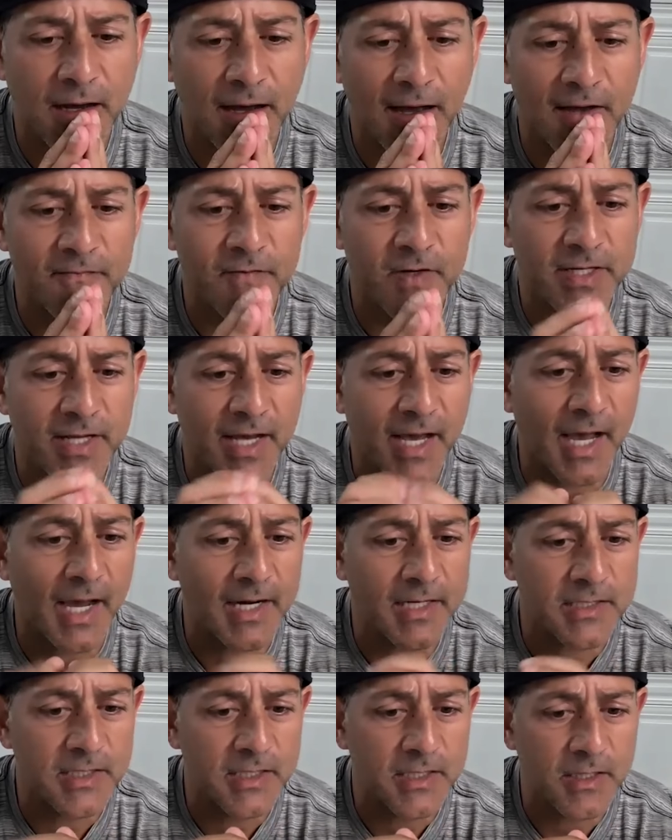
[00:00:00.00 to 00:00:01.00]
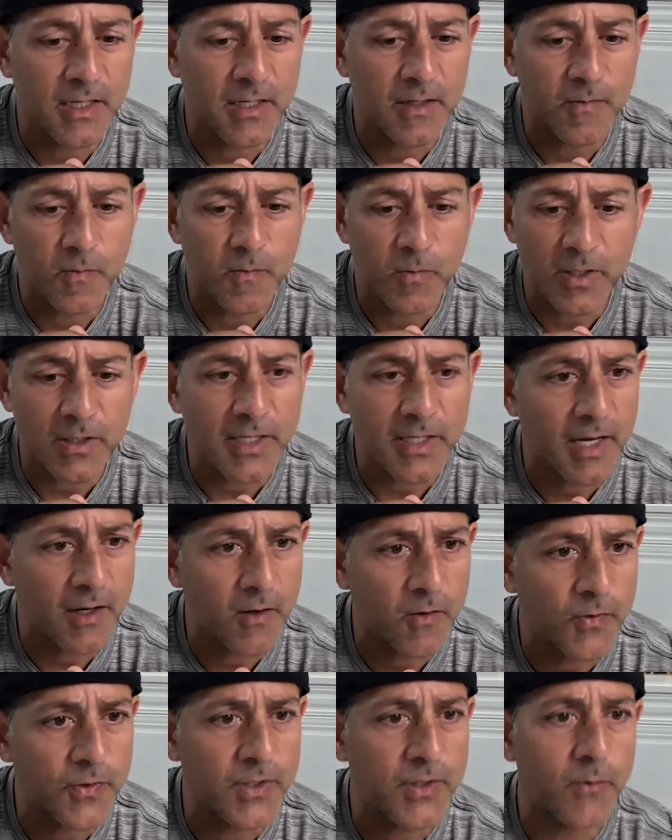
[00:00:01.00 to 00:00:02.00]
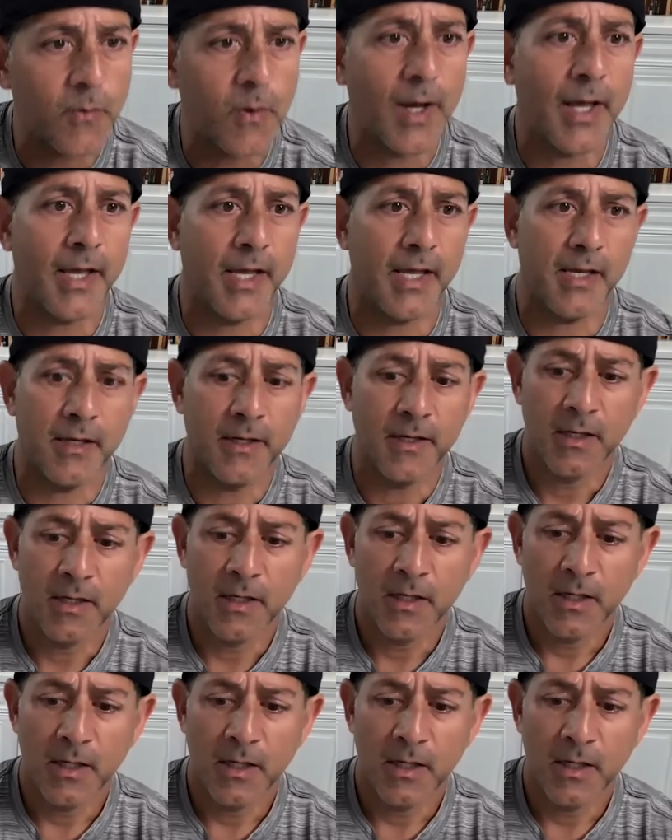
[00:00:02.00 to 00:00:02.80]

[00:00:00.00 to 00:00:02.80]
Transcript: I've attacked in a really healthy way